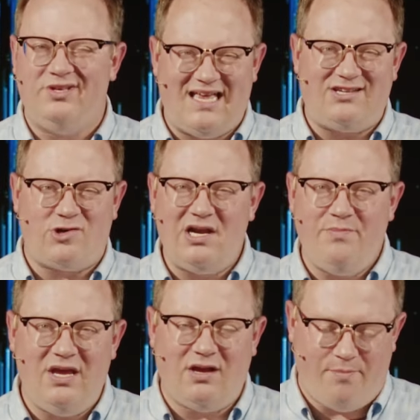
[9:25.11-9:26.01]
Is that trying to
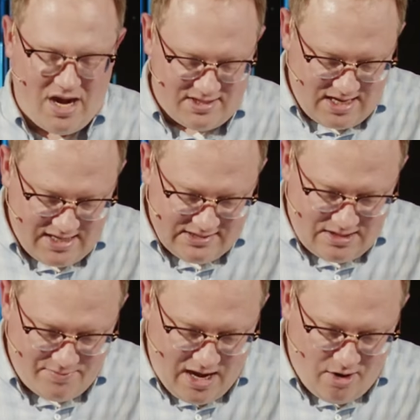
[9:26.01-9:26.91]
be commoditized
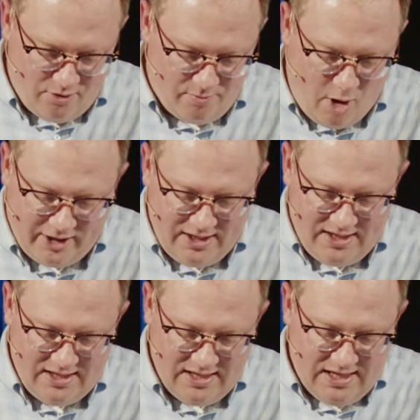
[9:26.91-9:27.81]
somehow or
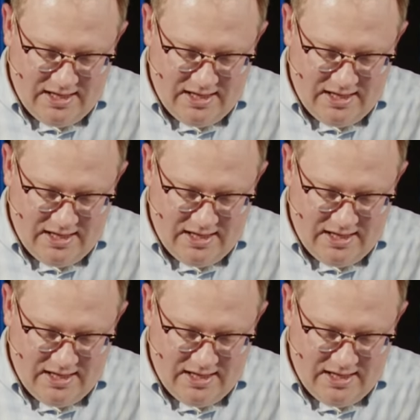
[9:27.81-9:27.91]
marketed?